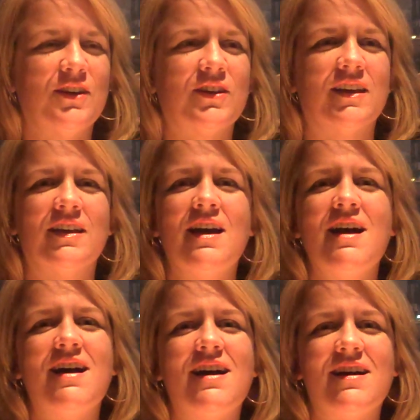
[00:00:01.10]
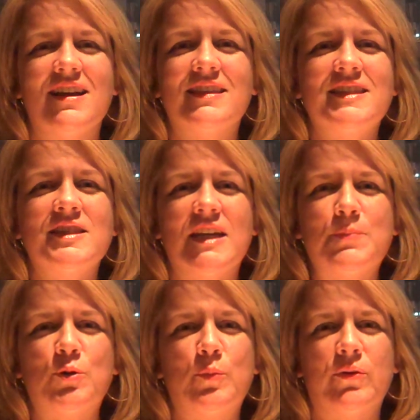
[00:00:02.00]
Okay. Hi, this is
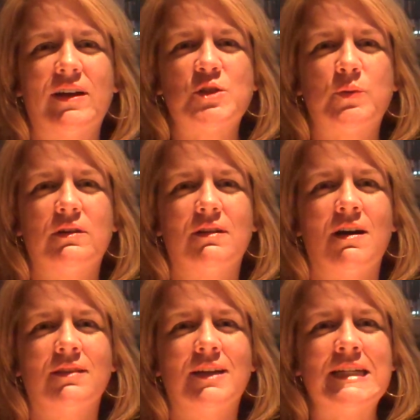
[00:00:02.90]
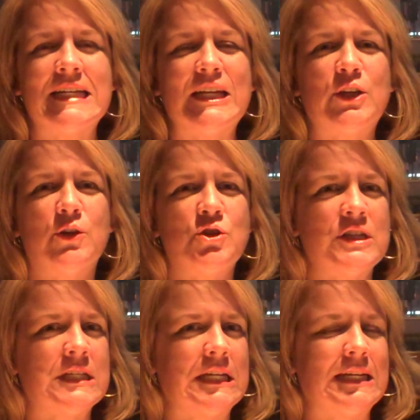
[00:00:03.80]
April Braswell, online dating coach
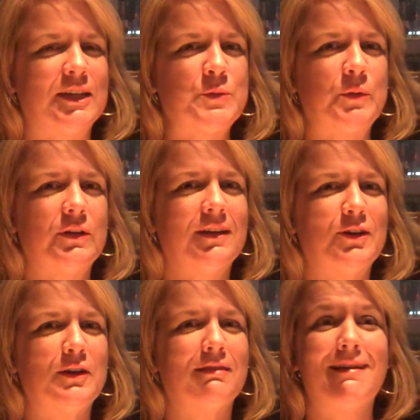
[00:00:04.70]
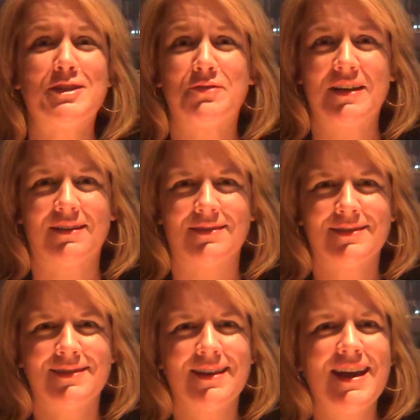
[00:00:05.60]
and dating expert here in Las
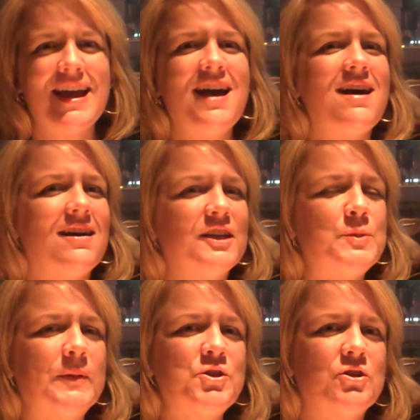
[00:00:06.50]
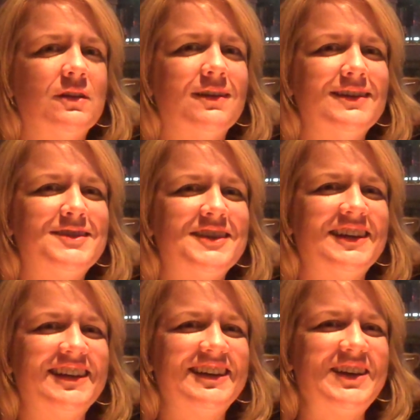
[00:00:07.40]
Vegas. I specialize
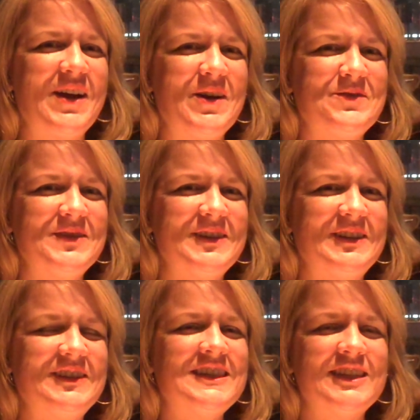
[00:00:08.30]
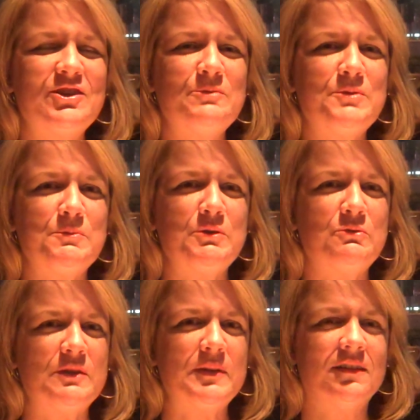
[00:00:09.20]
in helping single boomer
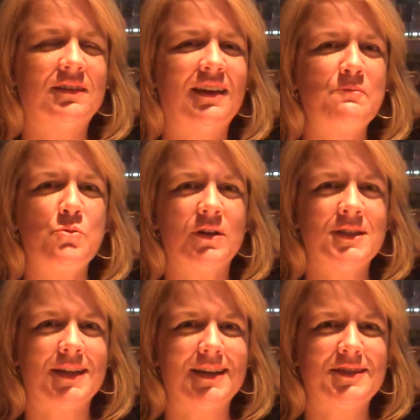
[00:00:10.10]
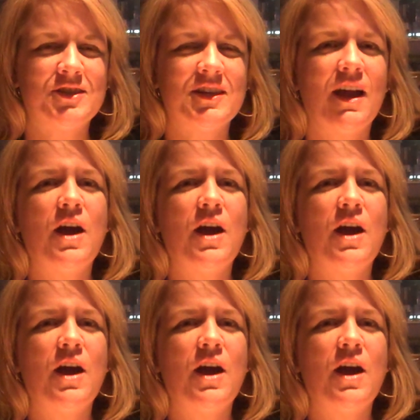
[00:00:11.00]
women get more dates.